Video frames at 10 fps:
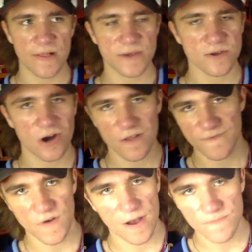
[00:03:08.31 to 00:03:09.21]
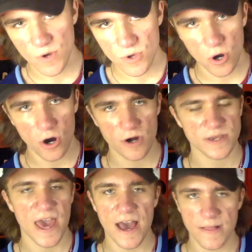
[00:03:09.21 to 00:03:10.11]
He's gone from New York
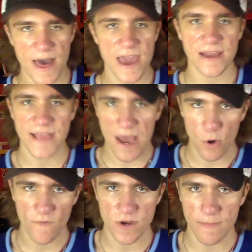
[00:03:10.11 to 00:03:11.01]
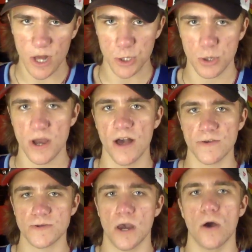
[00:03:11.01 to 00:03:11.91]
to LA and now over to Montreal,
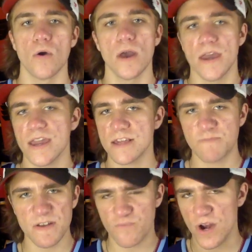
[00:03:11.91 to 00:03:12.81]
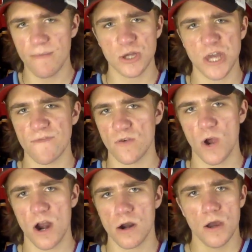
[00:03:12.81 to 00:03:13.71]
so he's been pretty much
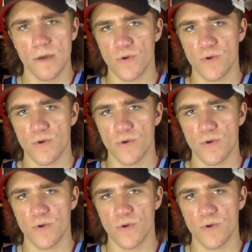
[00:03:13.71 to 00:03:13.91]
everywhere,